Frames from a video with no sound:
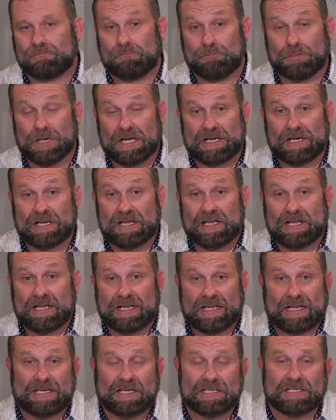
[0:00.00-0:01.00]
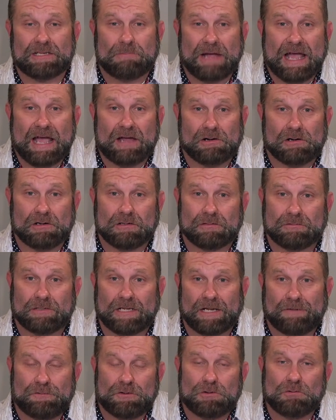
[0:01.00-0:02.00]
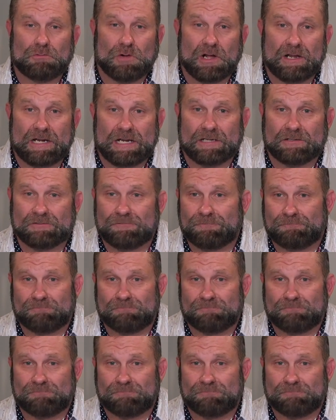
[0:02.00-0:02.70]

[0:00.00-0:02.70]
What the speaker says: but it doesn't matter. If you're running